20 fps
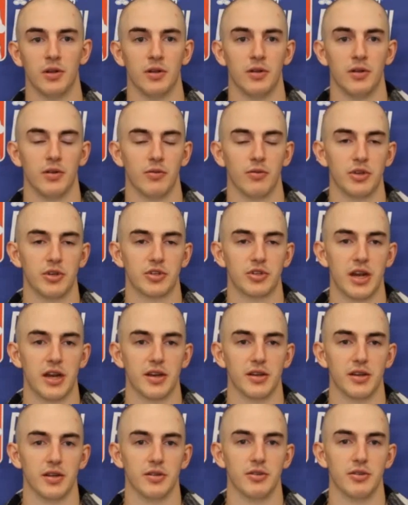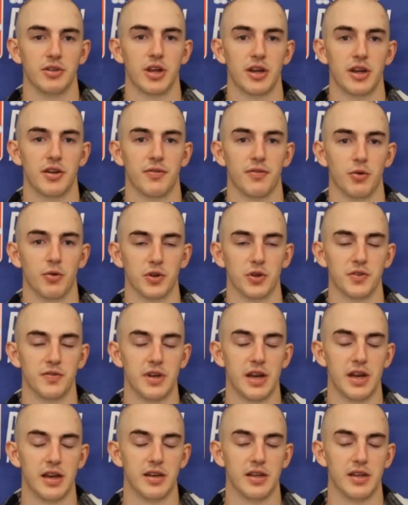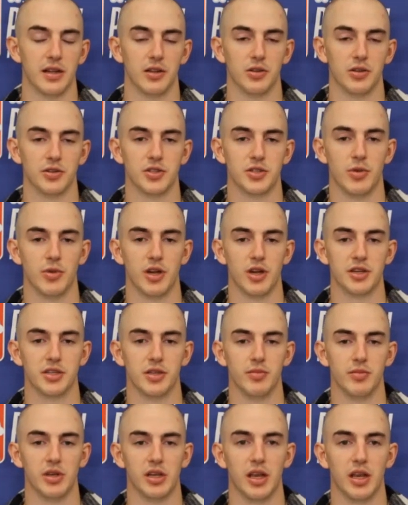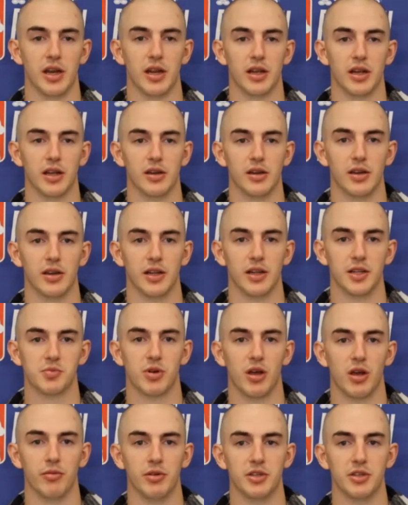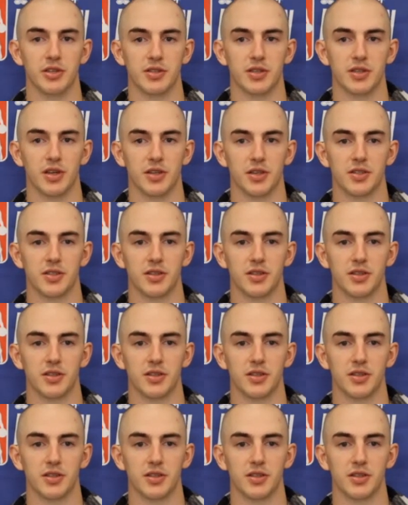we tried to force feed AD a little too much in the beginning, and that's probably just us